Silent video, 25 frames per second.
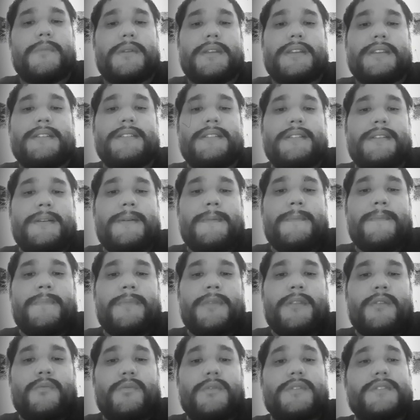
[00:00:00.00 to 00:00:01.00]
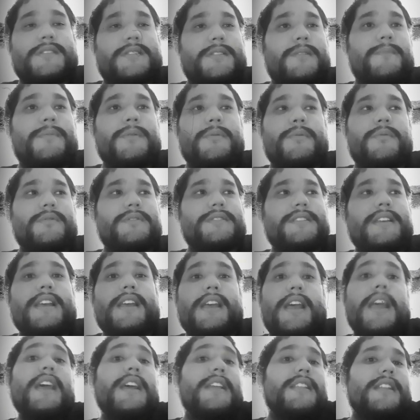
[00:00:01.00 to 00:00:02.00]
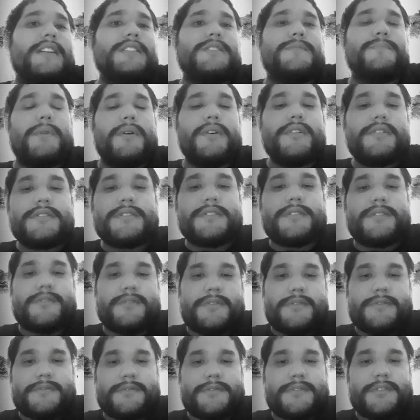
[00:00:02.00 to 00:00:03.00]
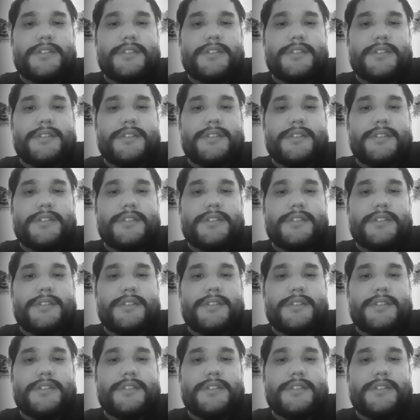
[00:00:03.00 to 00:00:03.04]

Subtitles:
me. Which some people would say, hey, that's personal.